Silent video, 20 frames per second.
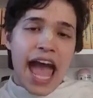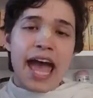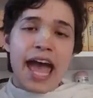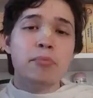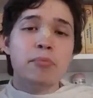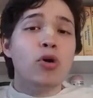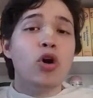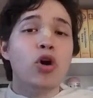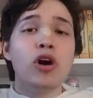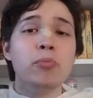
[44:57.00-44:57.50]

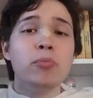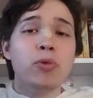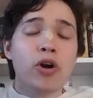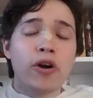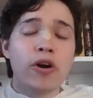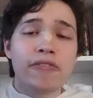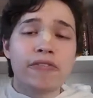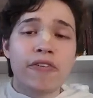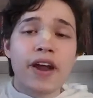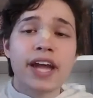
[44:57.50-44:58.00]
and
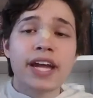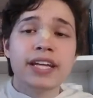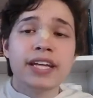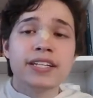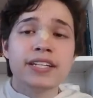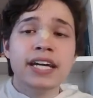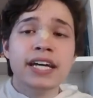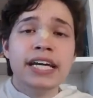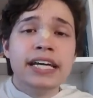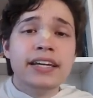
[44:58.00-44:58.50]
more
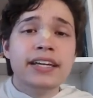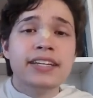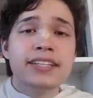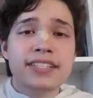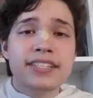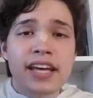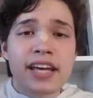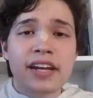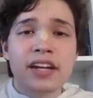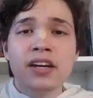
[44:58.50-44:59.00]
afraid, he
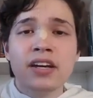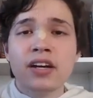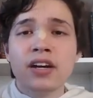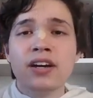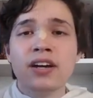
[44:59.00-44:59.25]
said,